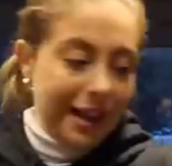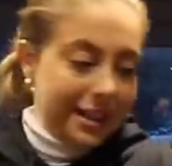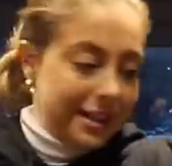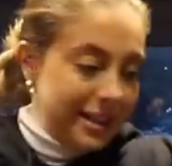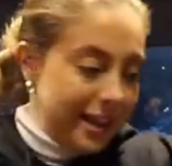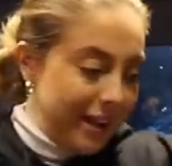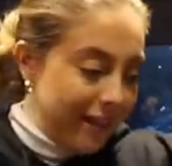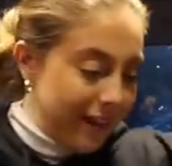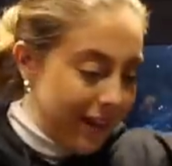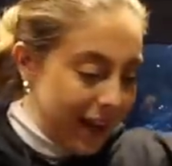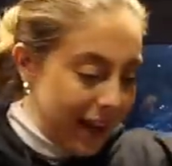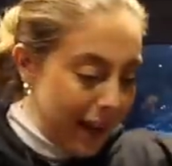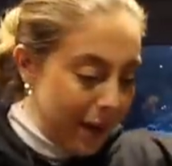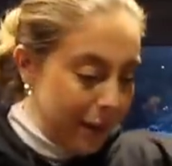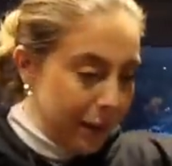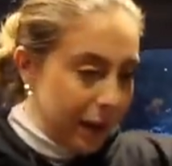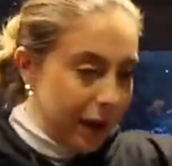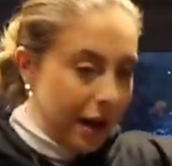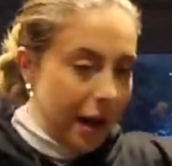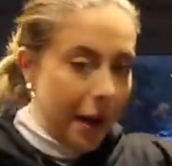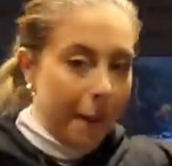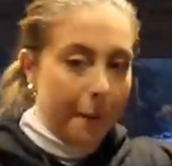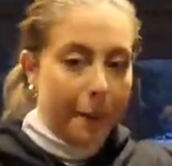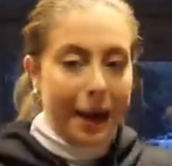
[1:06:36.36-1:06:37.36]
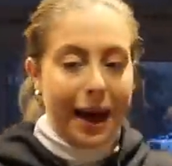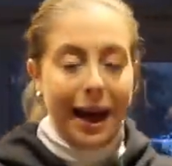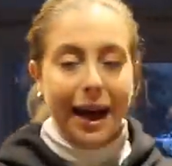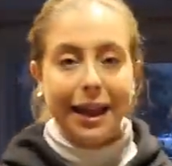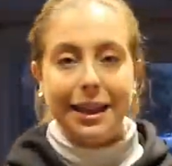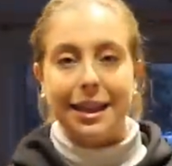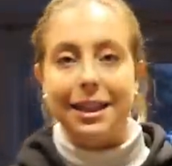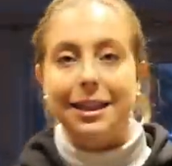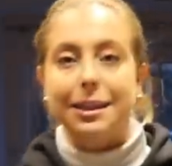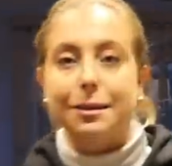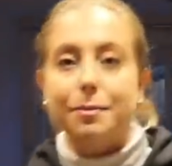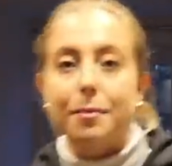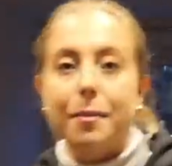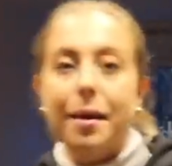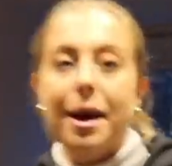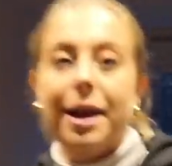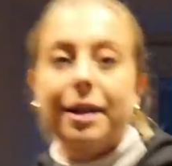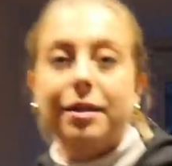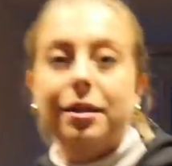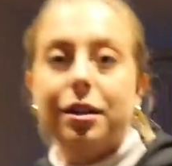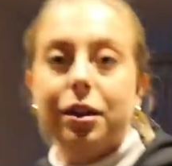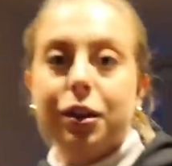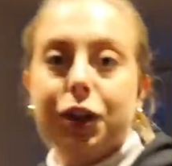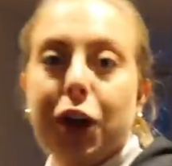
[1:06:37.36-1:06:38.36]
That's it really, I'm gonna unpack this
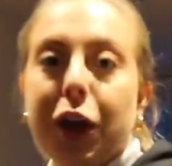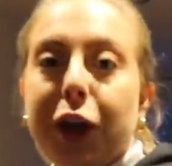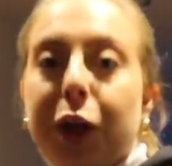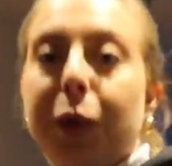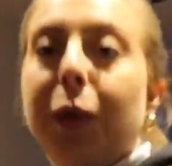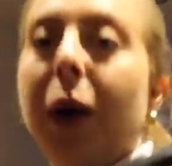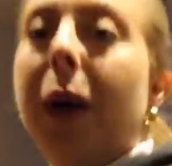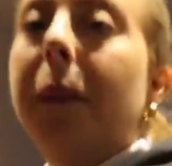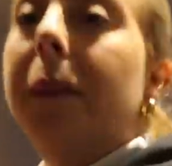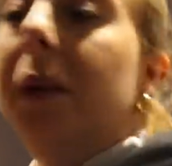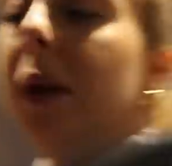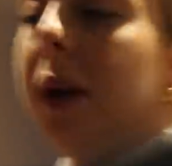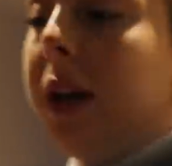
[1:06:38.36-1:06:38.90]
mess. I'll show you what